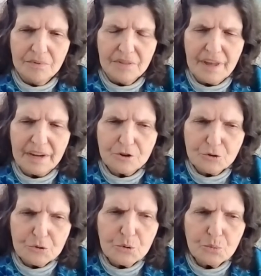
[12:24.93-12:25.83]
That
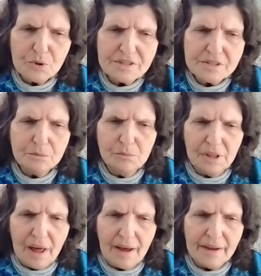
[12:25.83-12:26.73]
true wisdom
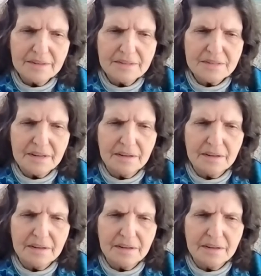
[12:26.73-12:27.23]
lies